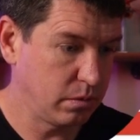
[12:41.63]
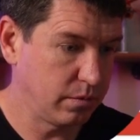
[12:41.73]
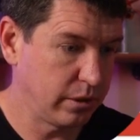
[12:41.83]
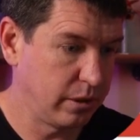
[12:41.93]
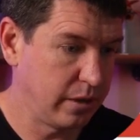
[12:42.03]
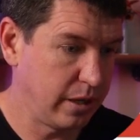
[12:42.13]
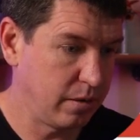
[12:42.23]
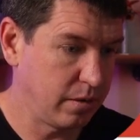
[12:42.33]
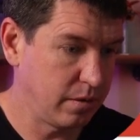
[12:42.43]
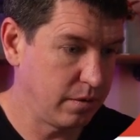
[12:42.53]
figure it
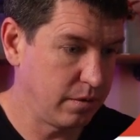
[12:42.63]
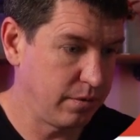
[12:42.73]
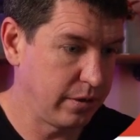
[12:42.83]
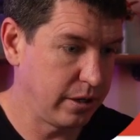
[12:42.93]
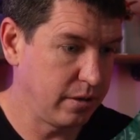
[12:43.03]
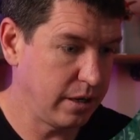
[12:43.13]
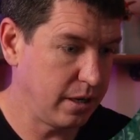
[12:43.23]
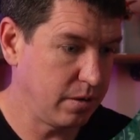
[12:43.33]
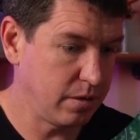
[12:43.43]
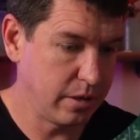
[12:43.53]
out,
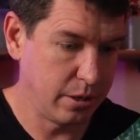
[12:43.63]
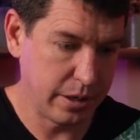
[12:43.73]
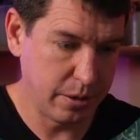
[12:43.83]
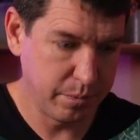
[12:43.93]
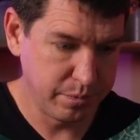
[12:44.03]
there we go.